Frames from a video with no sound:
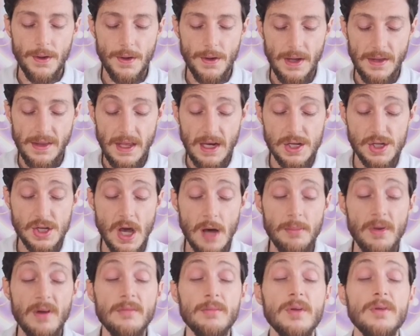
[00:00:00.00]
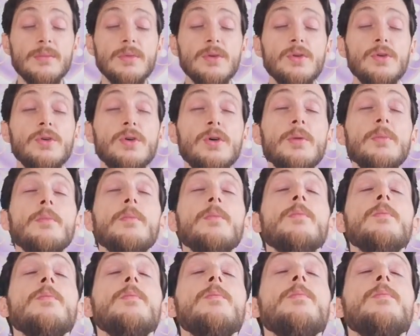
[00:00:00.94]
and energy up and below,
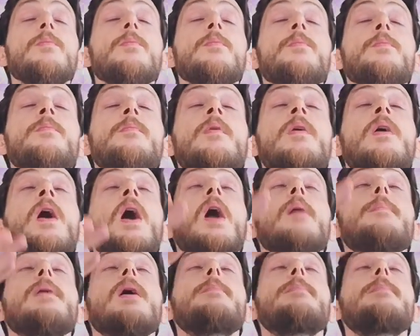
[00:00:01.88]
up,